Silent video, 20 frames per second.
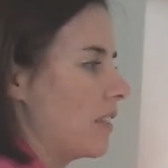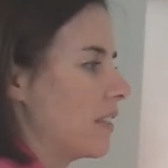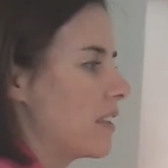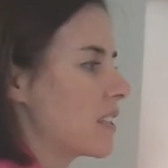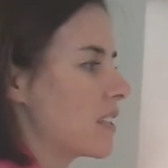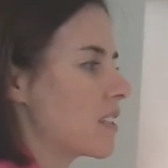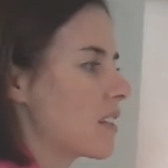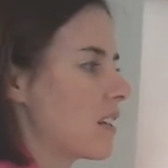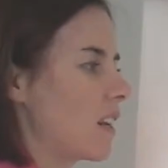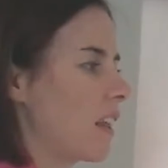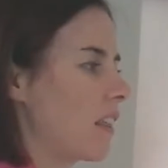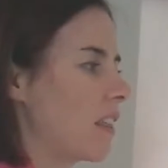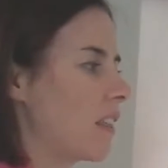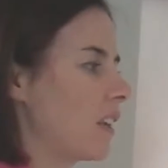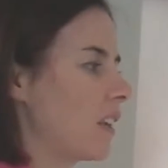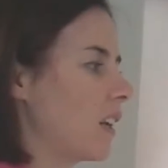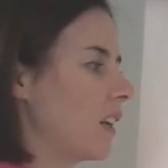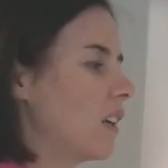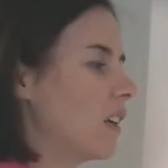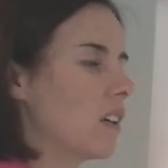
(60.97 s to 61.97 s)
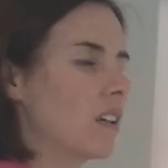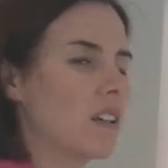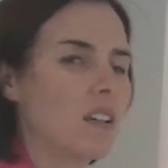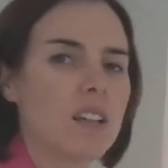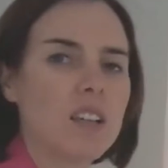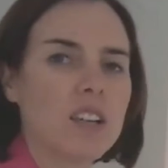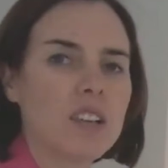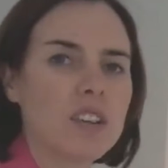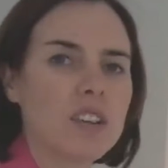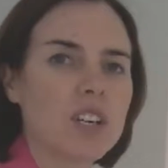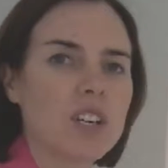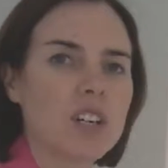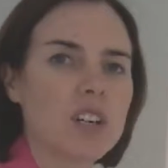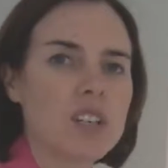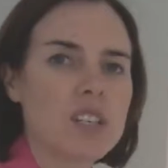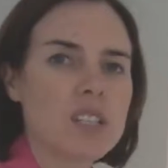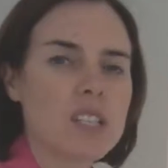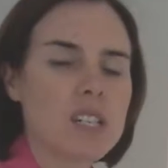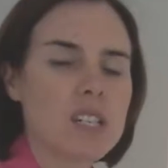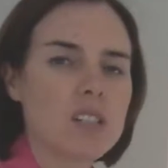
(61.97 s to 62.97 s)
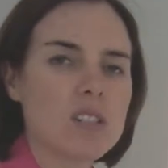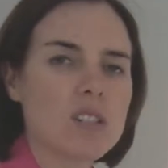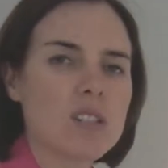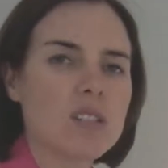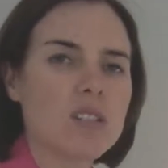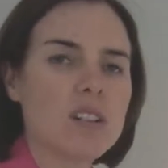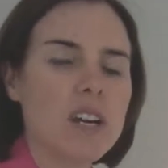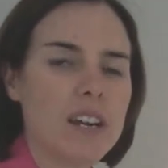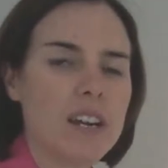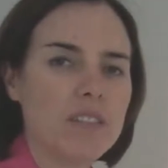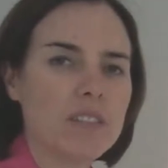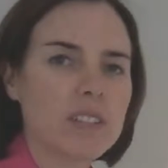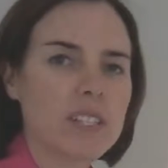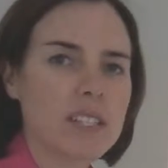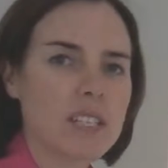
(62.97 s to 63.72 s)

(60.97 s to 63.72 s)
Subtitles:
there's nothing that goes into every